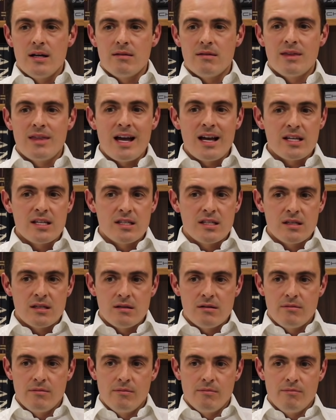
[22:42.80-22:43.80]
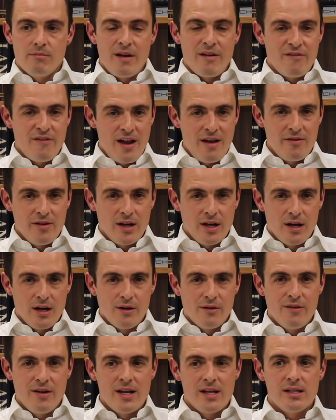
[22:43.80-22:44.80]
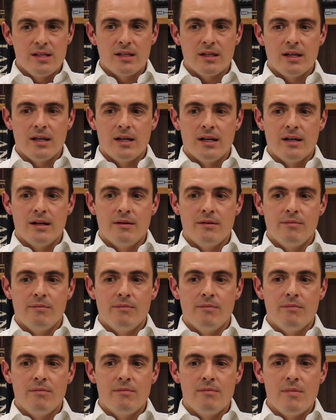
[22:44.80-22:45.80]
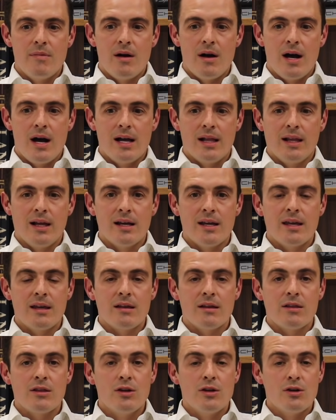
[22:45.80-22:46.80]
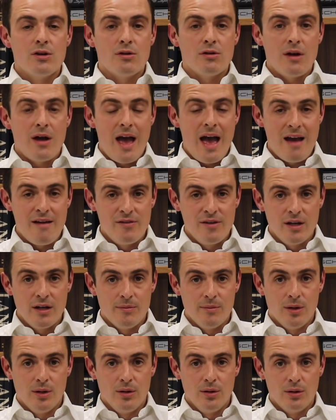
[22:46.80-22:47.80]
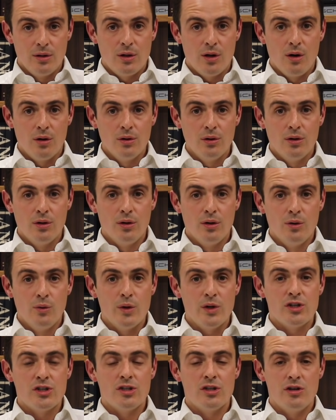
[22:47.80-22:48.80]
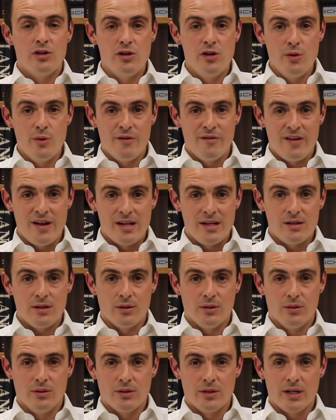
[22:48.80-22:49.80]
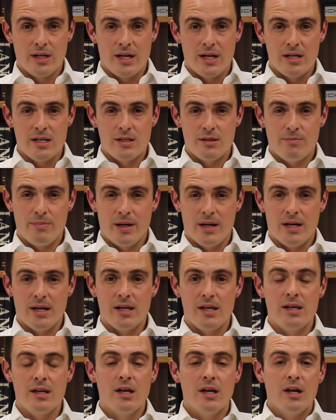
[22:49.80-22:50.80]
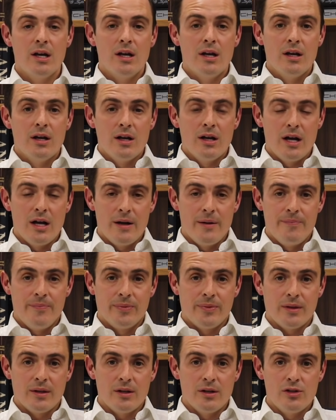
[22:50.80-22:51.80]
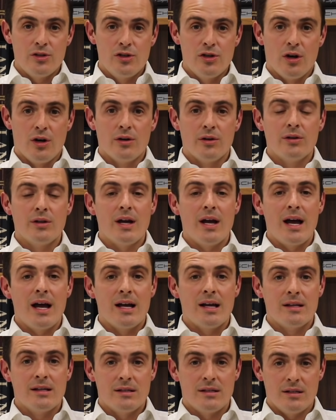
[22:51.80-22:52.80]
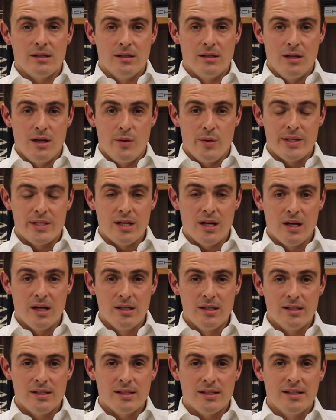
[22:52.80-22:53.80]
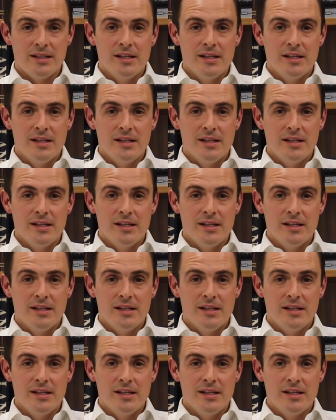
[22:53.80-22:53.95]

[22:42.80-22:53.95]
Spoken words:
That's my favourite car event. I like the Hevingham Hall Concours, which is a new event organised by John and Lois Hunt.